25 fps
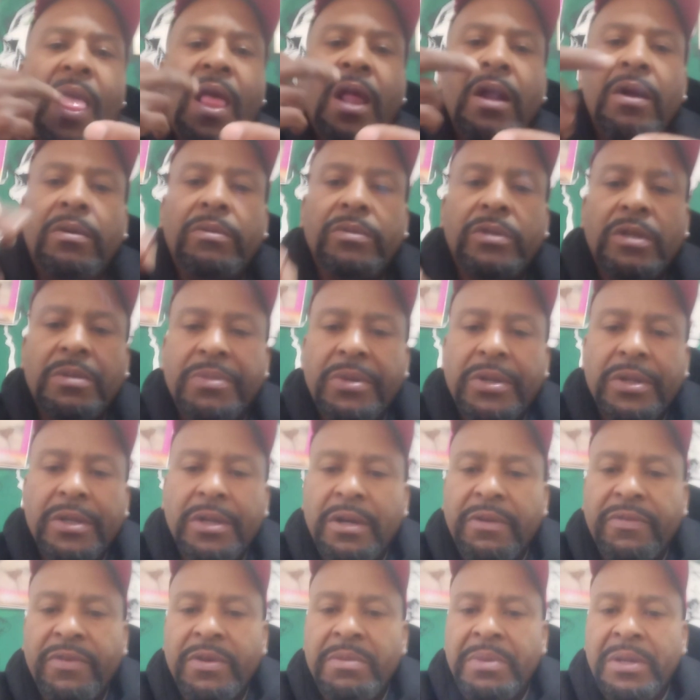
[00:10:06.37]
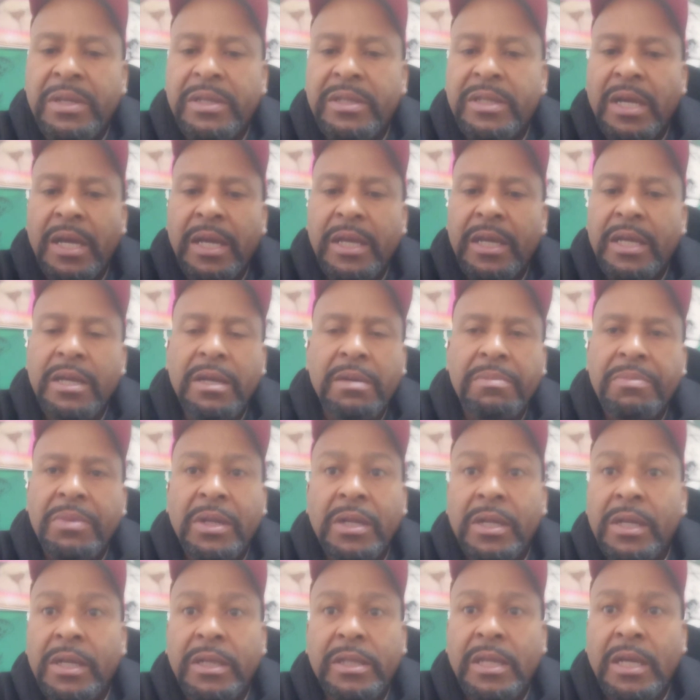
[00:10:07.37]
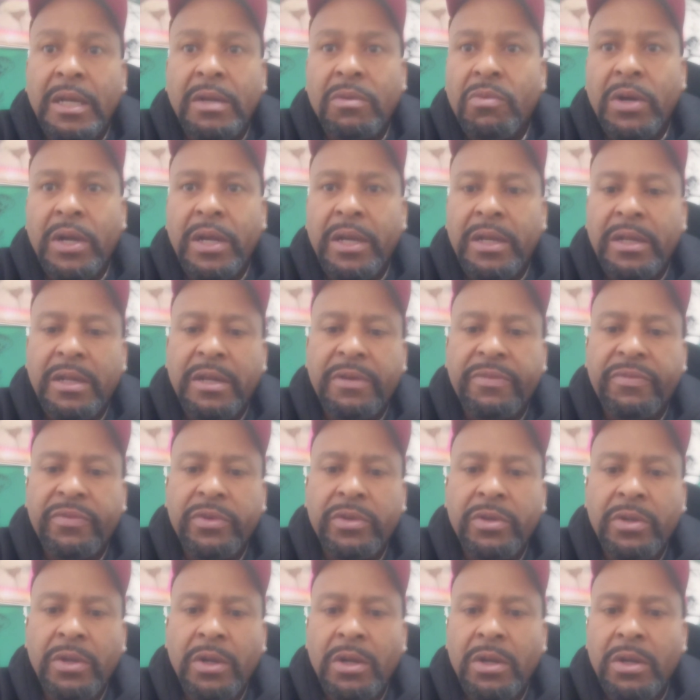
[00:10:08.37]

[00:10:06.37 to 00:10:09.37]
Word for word: You know what I'm talking about? Yeah, if he beat Tank, he'll be looked at way different.